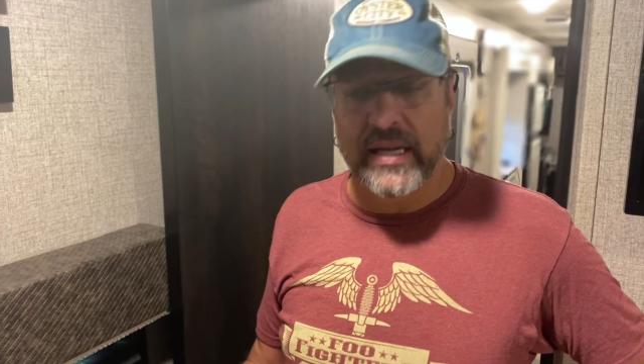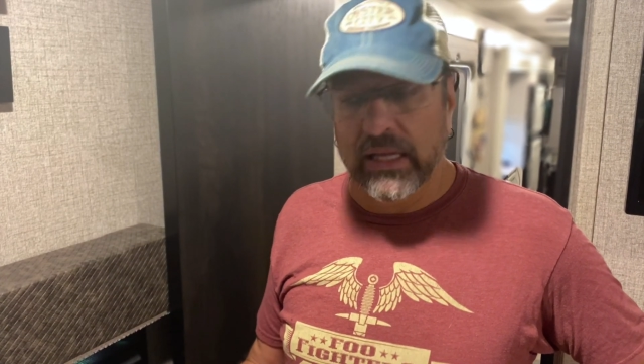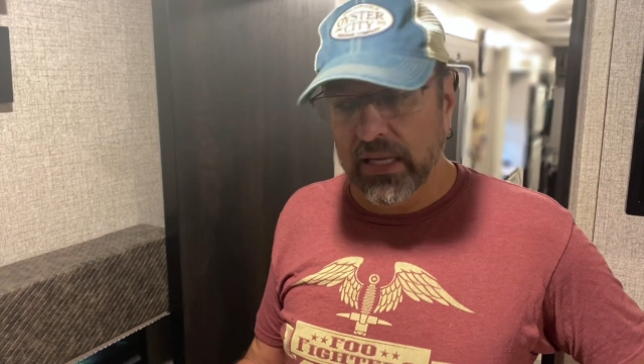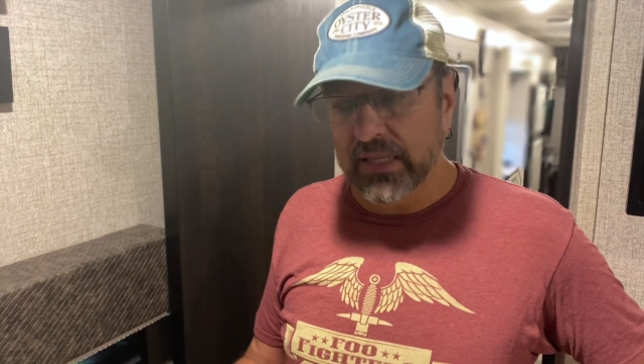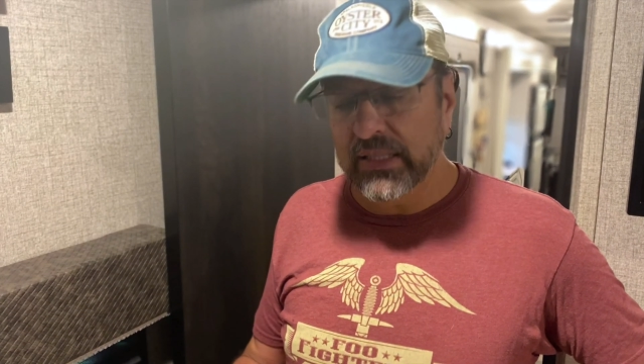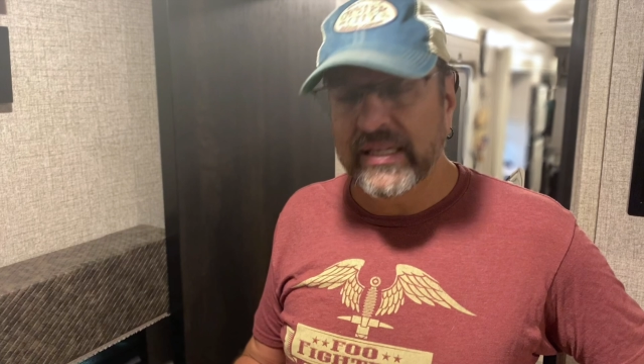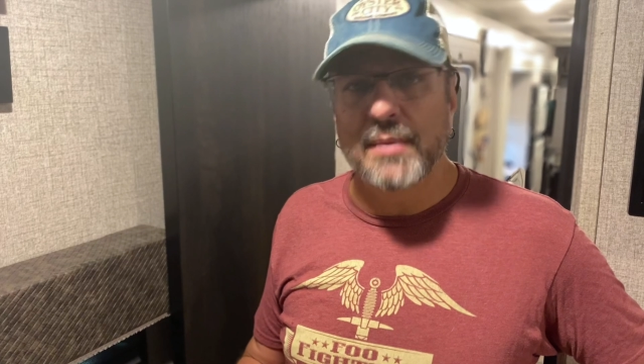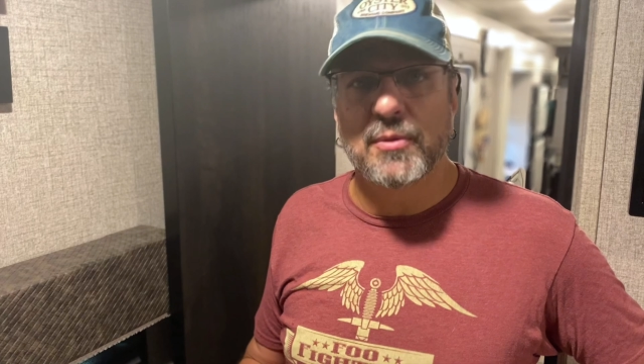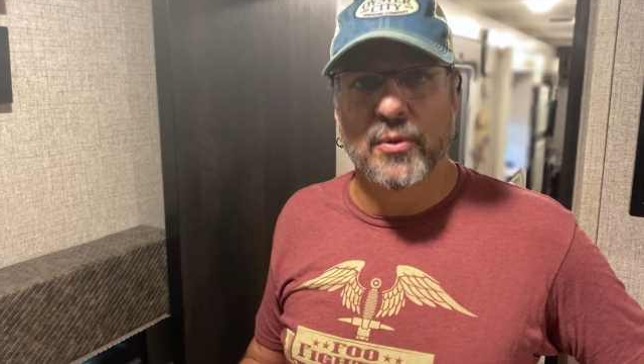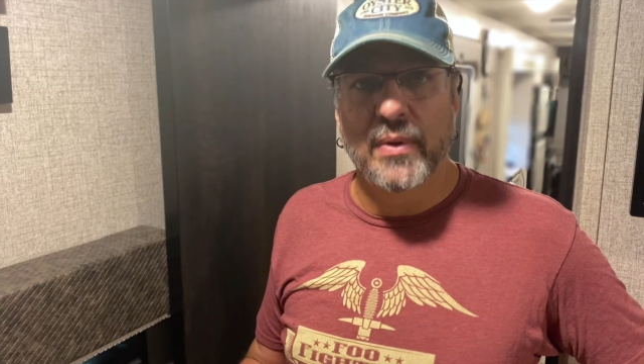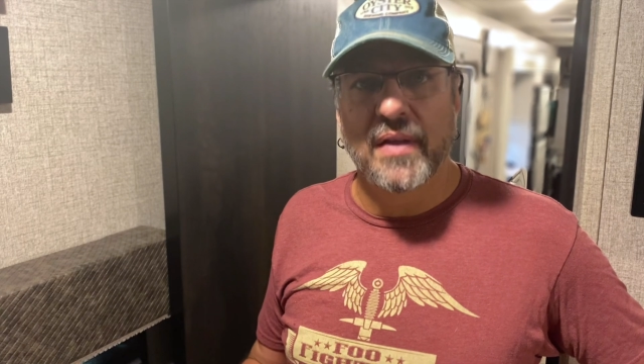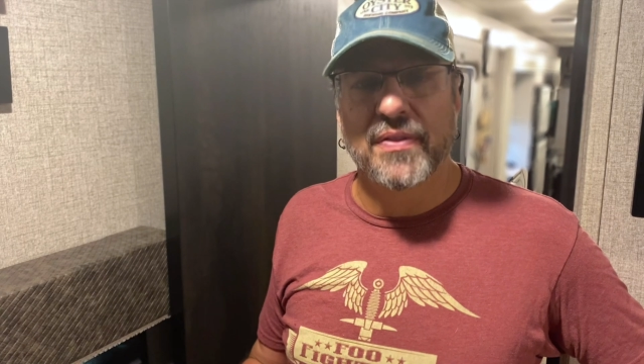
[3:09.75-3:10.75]
I like to keep
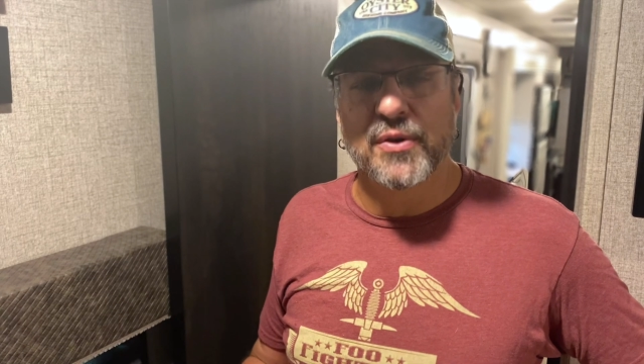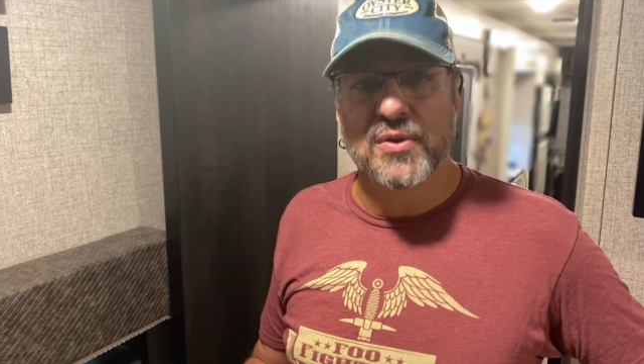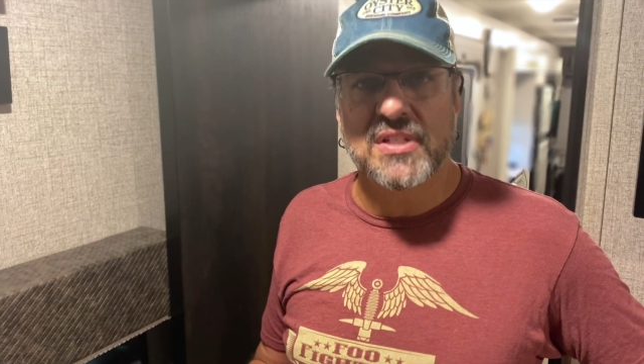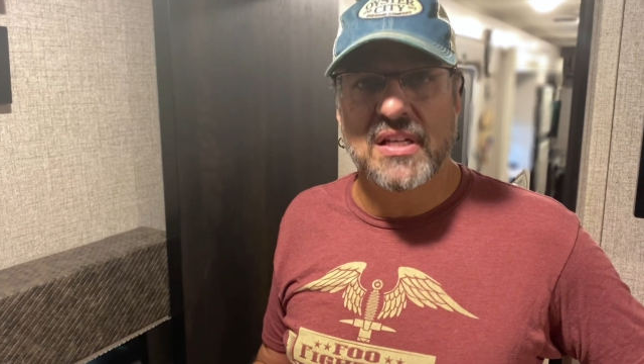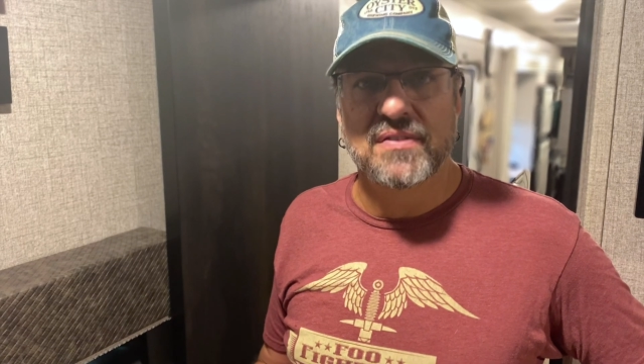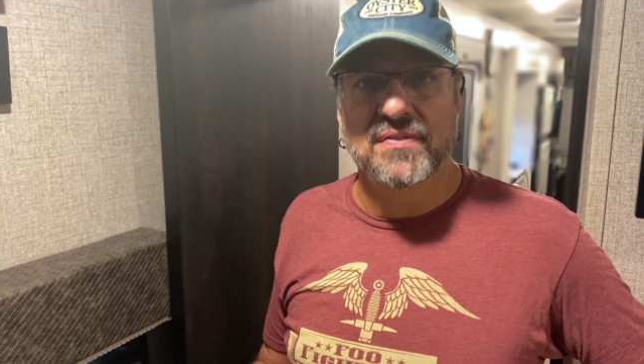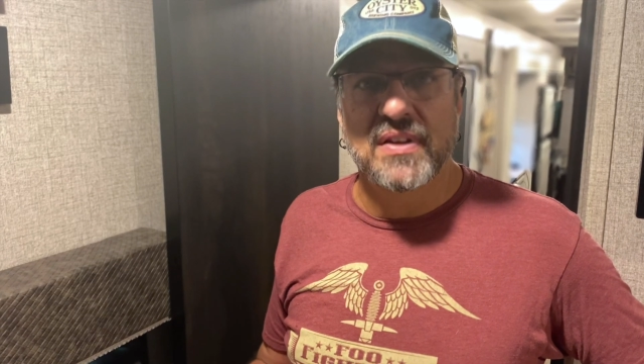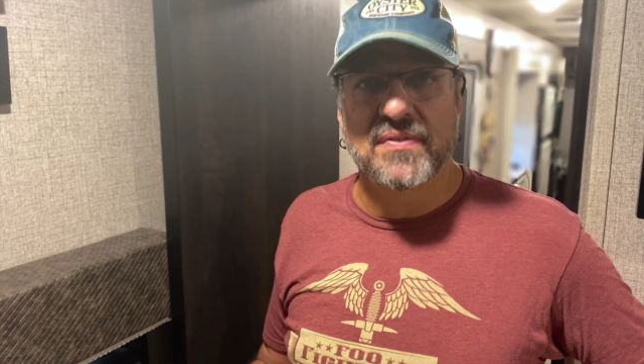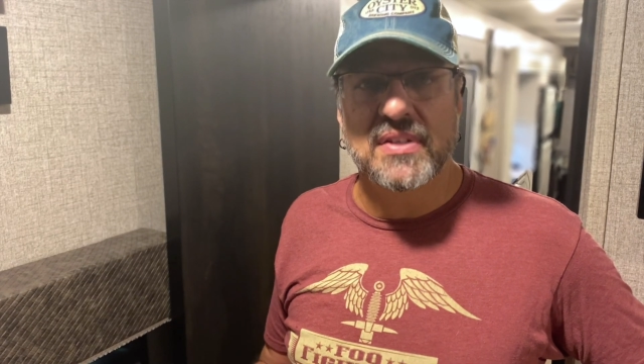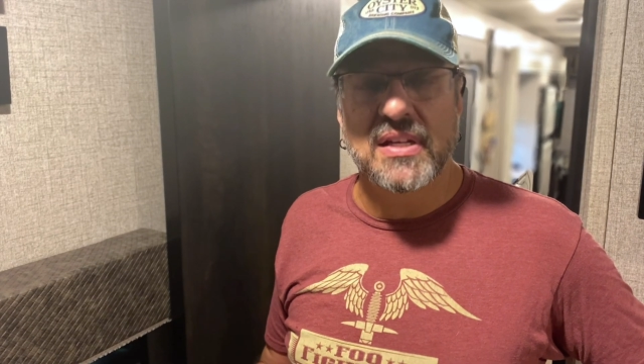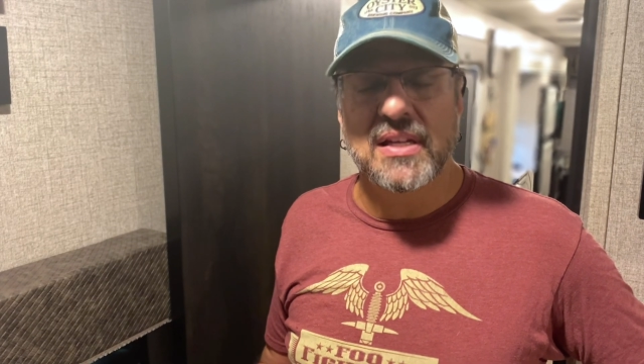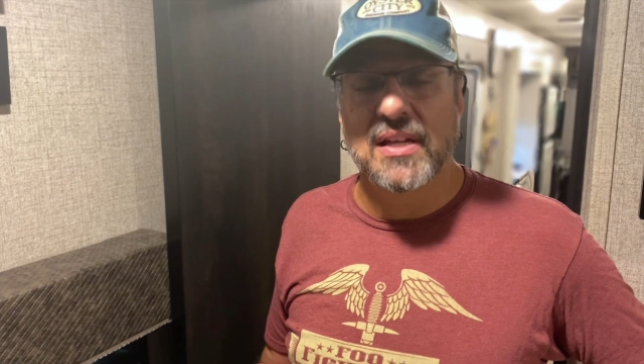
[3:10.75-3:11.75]
it around
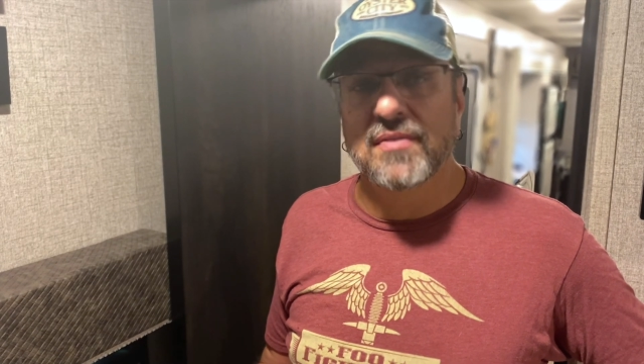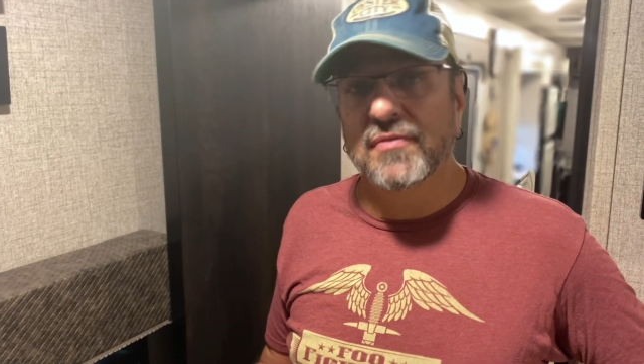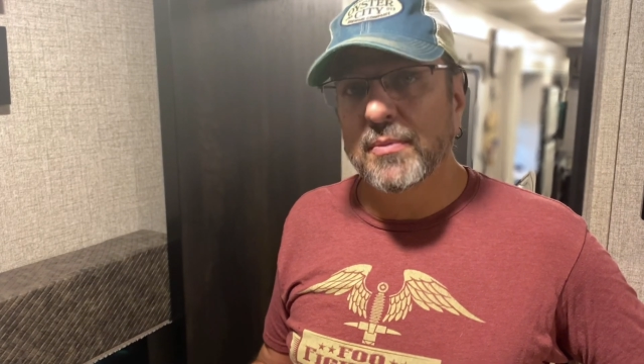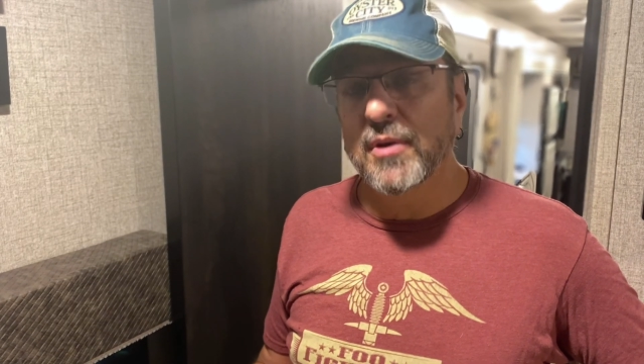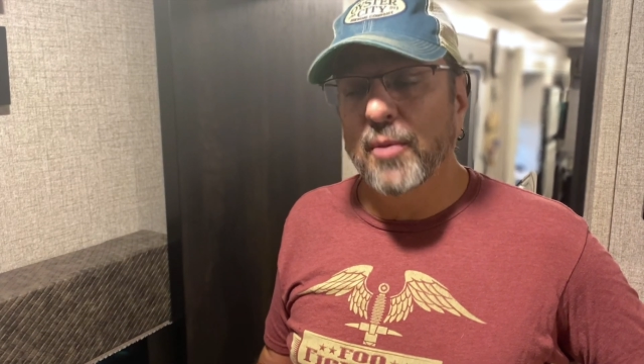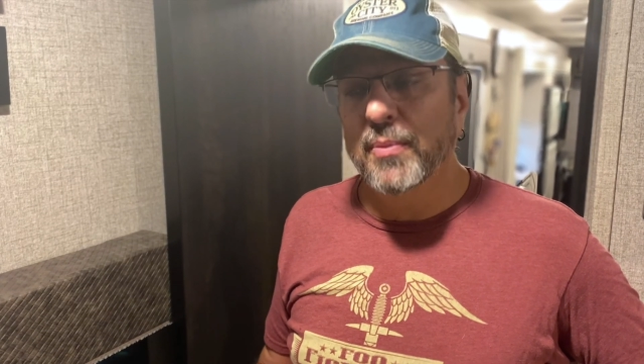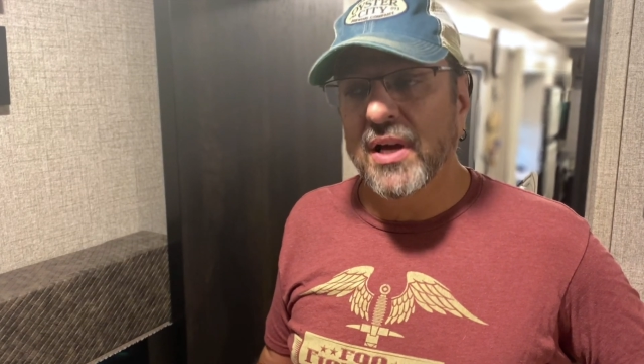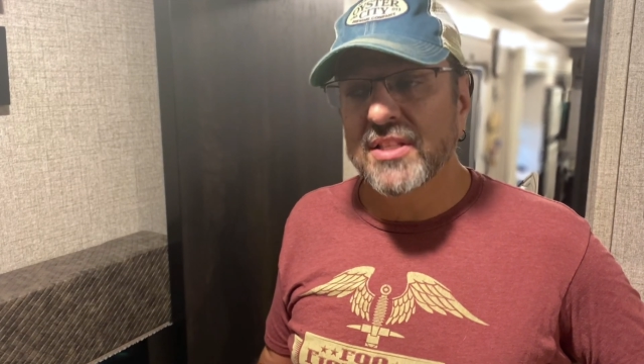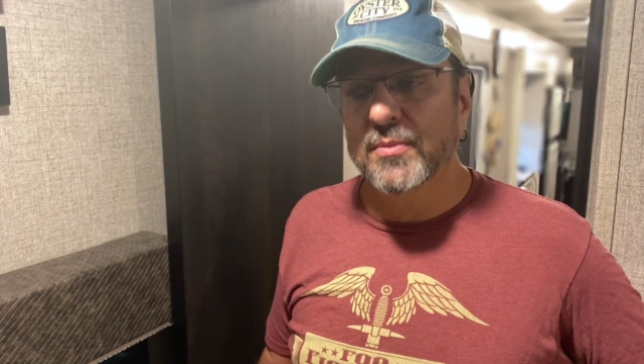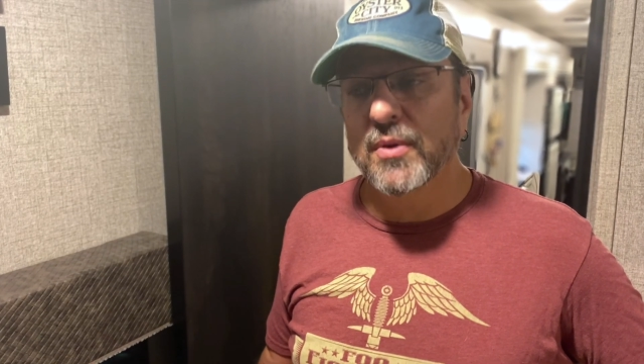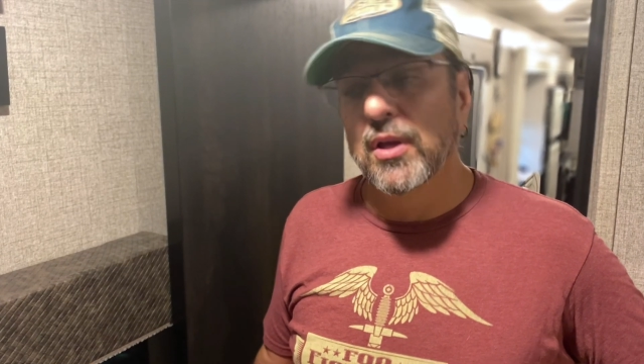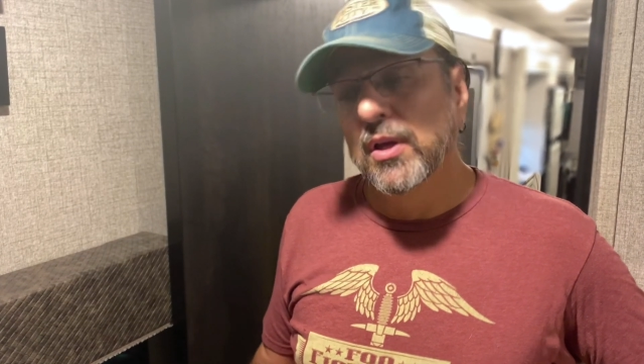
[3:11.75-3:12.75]
1,350 if at all
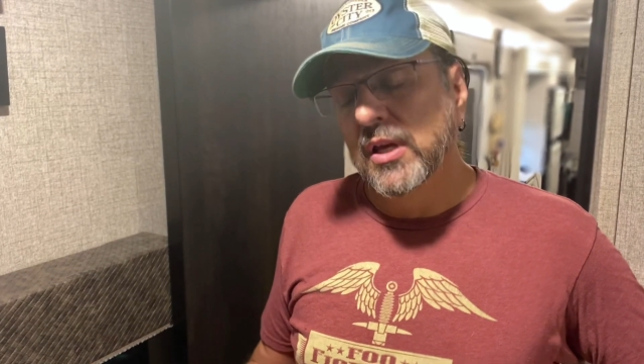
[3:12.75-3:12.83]
possible.